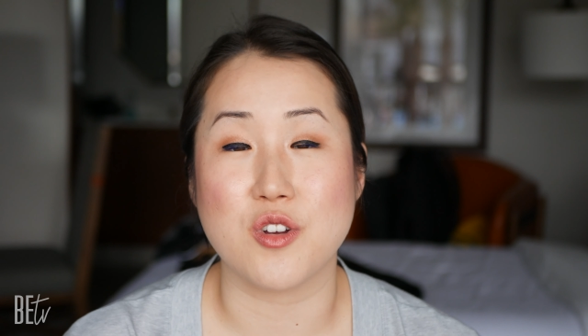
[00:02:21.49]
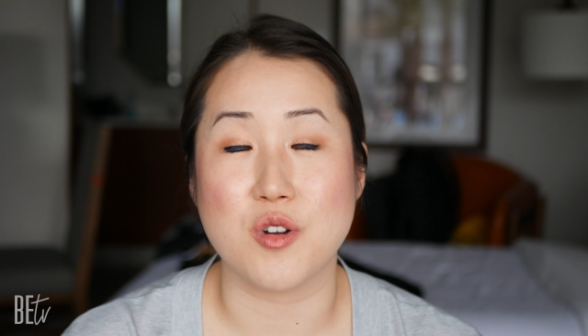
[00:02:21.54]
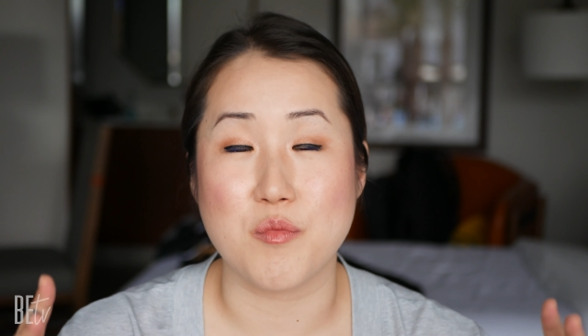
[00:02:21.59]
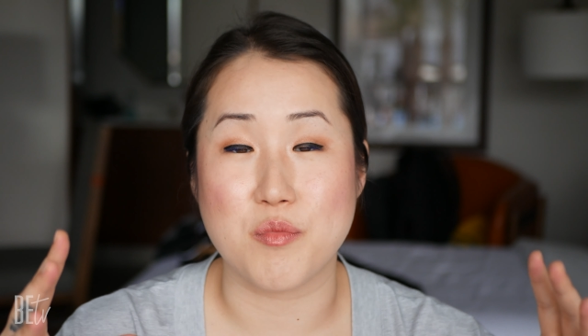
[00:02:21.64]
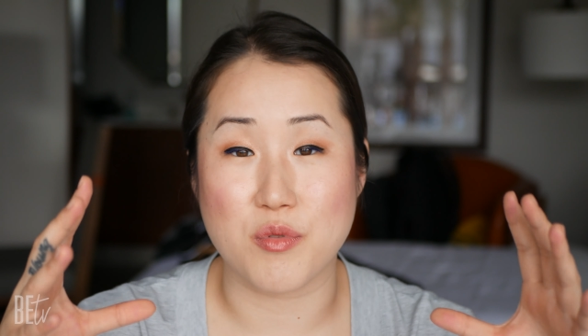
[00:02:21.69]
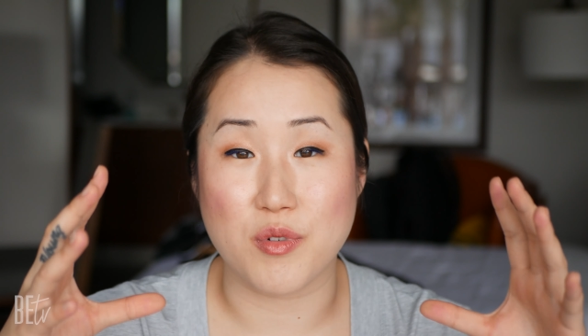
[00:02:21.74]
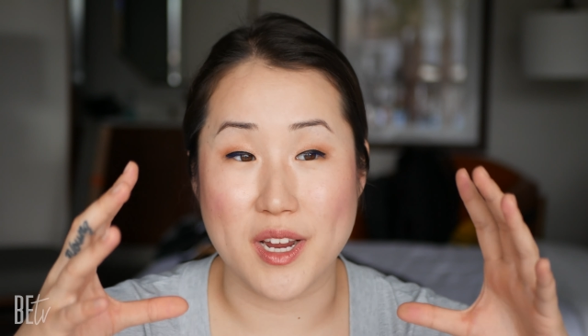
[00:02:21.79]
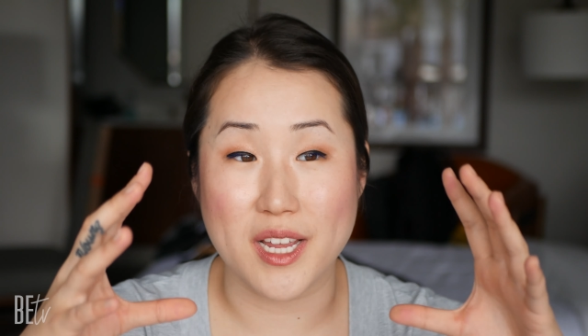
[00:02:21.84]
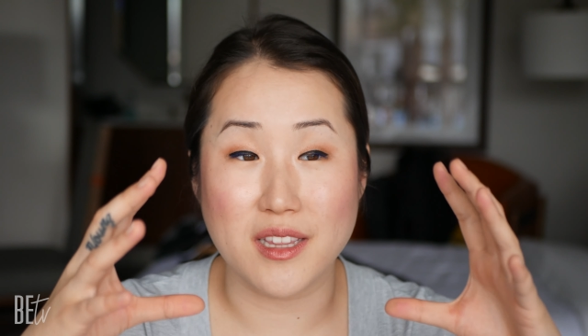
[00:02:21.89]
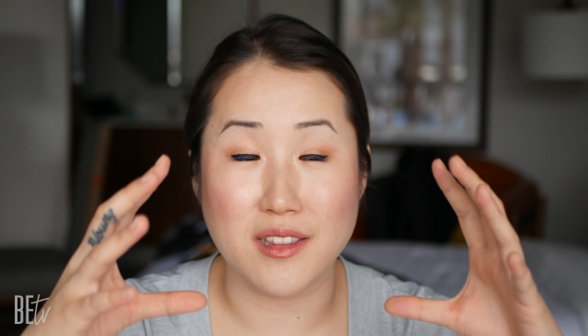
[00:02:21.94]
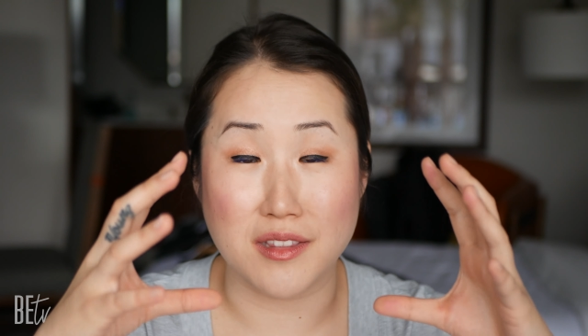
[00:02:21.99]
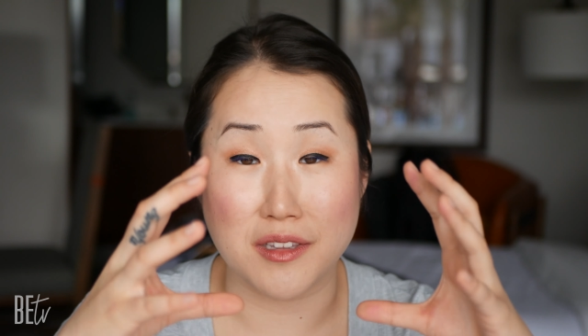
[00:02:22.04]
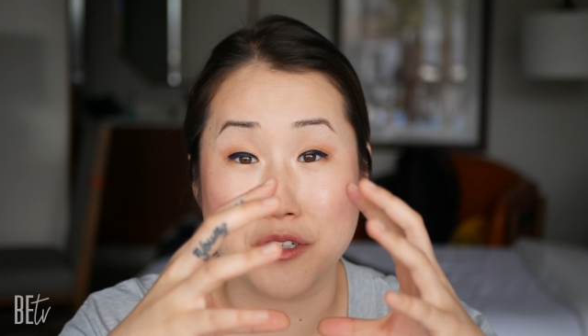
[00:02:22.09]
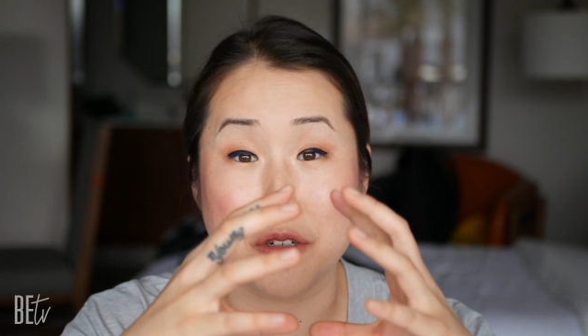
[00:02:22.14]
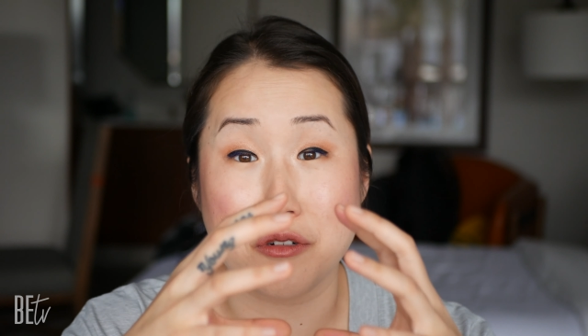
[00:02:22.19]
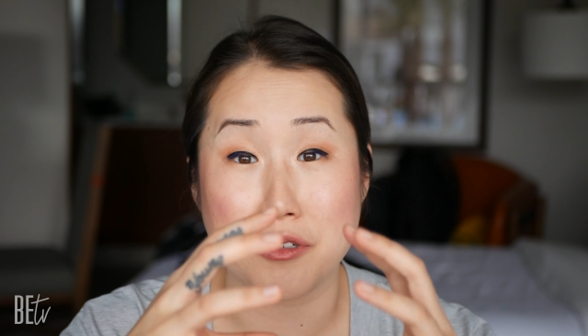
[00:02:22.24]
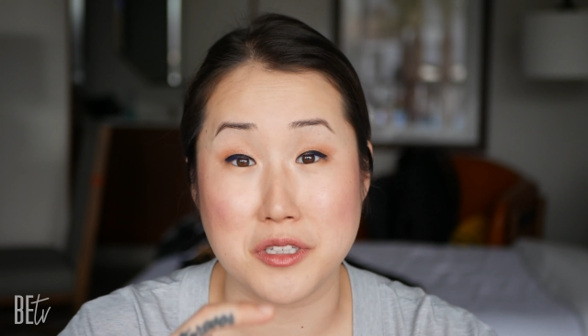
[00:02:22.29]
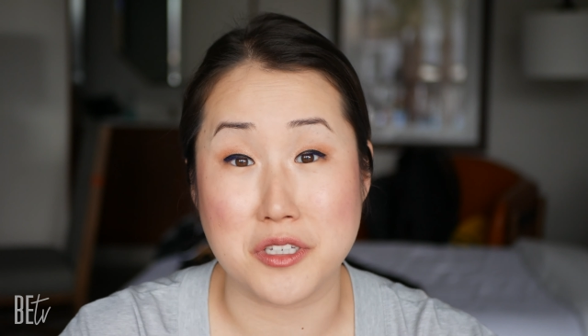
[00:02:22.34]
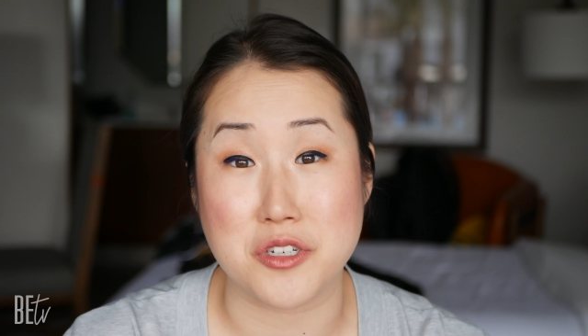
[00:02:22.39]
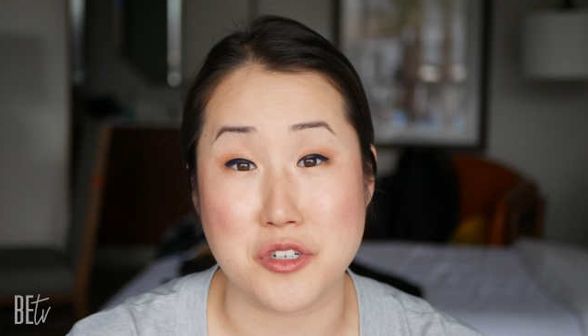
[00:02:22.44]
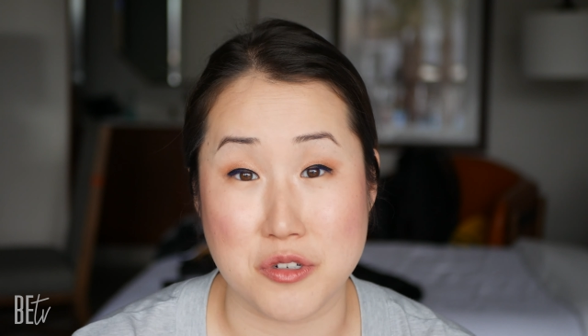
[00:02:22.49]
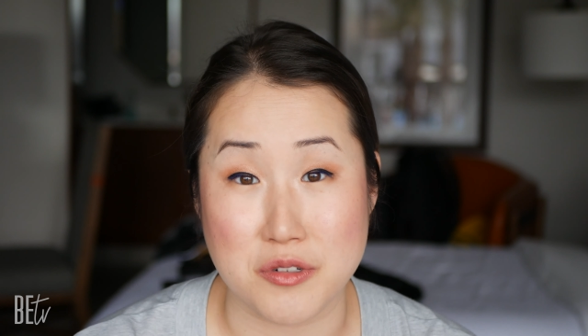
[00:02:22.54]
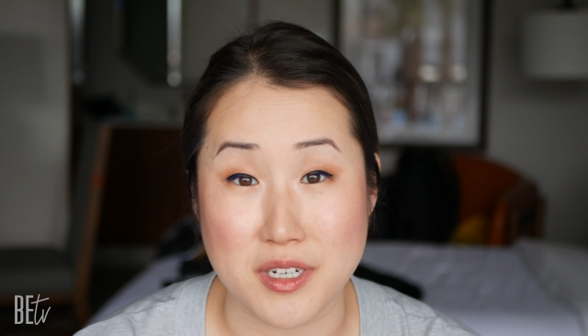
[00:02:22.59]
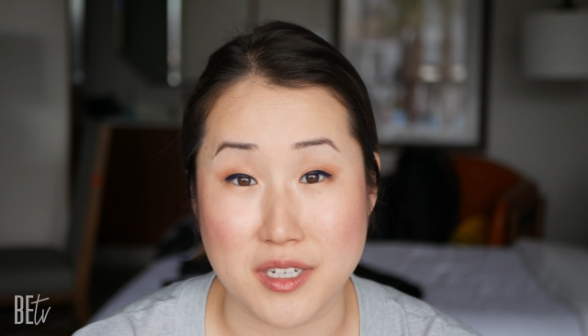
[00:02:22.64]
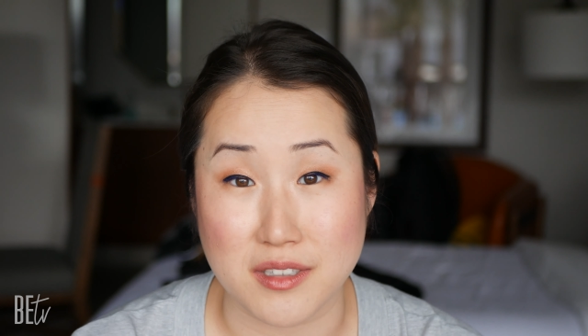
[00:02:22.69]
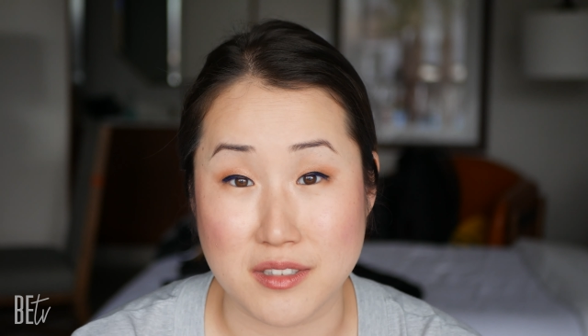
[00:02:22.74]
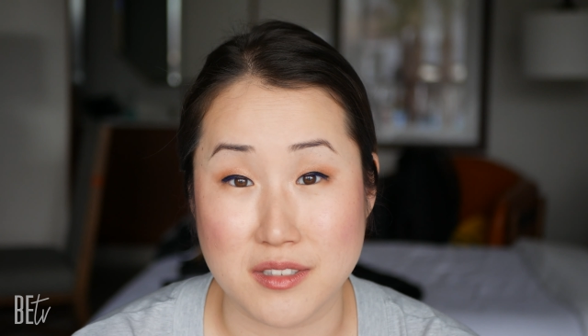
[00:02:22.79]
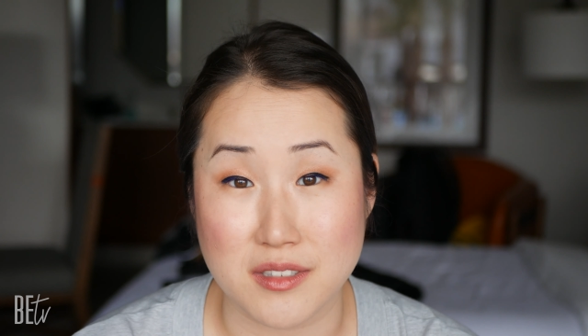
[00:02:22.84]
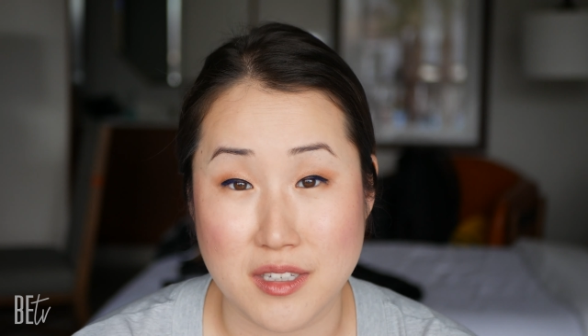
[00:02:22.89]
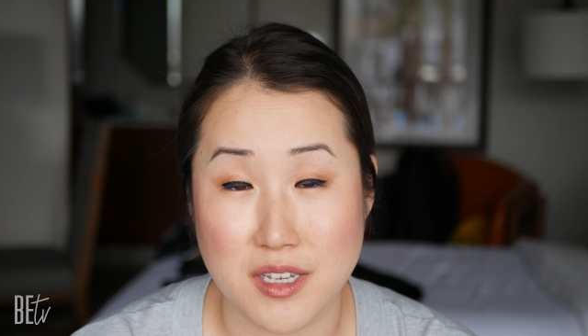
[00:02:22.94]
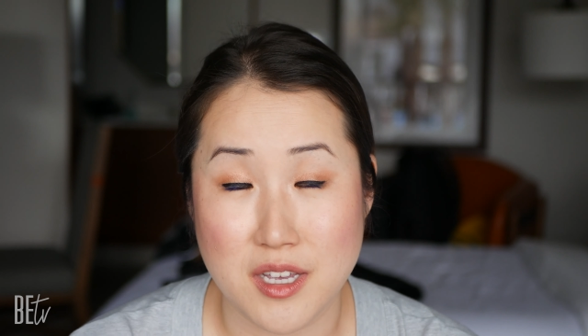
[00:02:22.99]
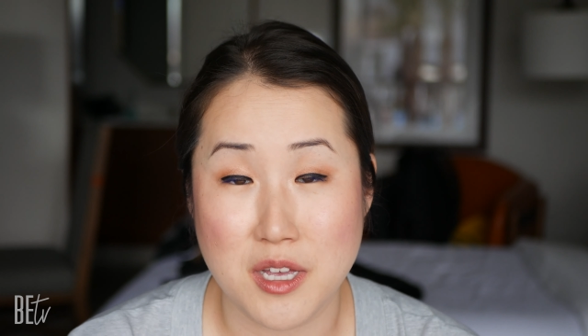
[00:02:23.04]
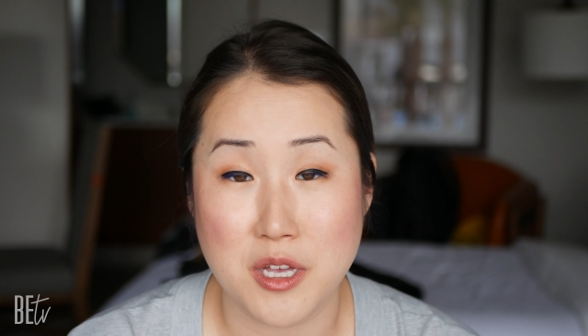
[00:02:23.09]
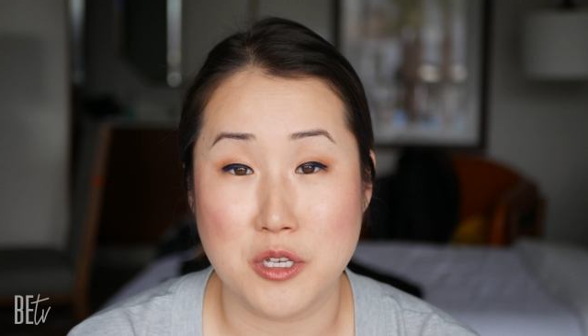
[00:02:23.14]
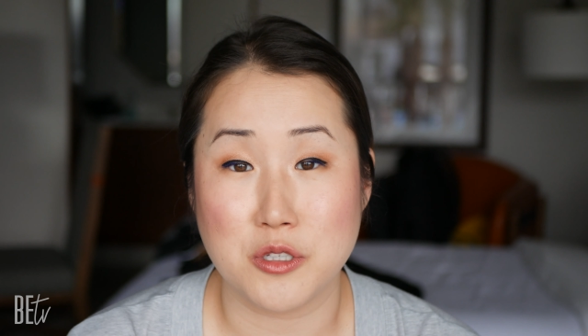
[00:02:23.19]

your brain literally shrinks.